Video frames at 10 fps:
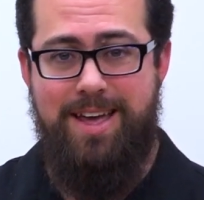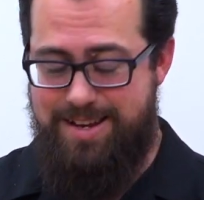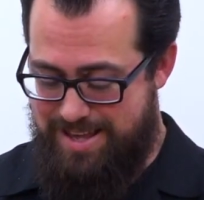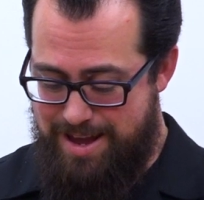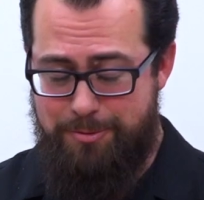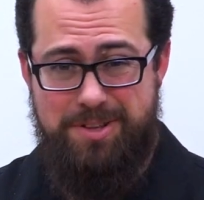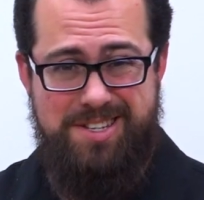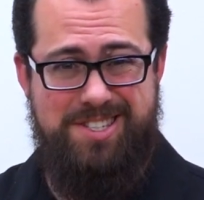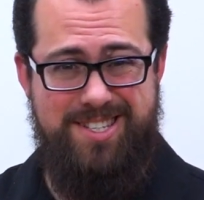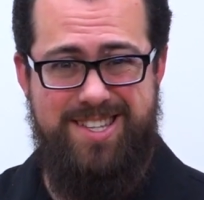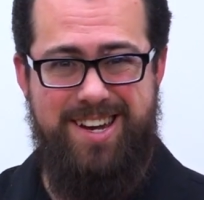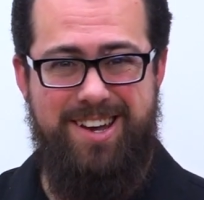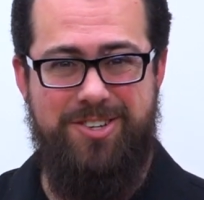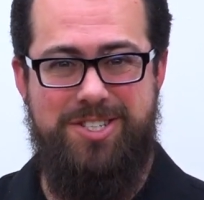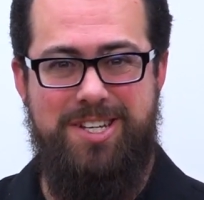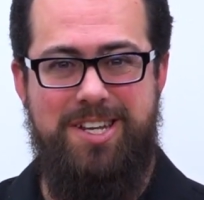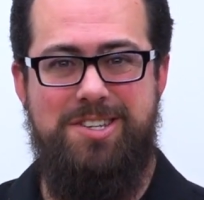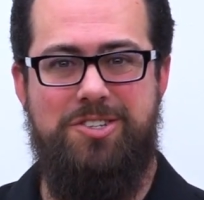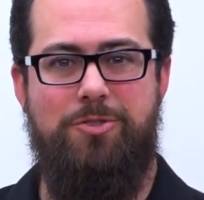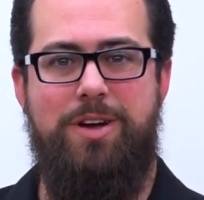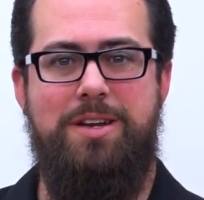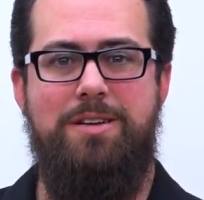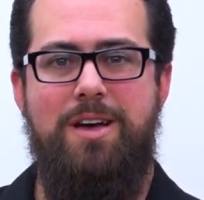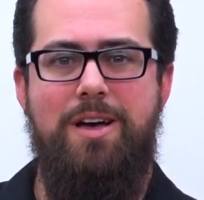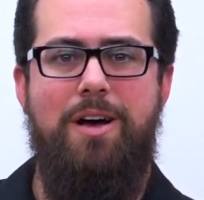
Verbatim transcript: and you can't really see that LCD screen,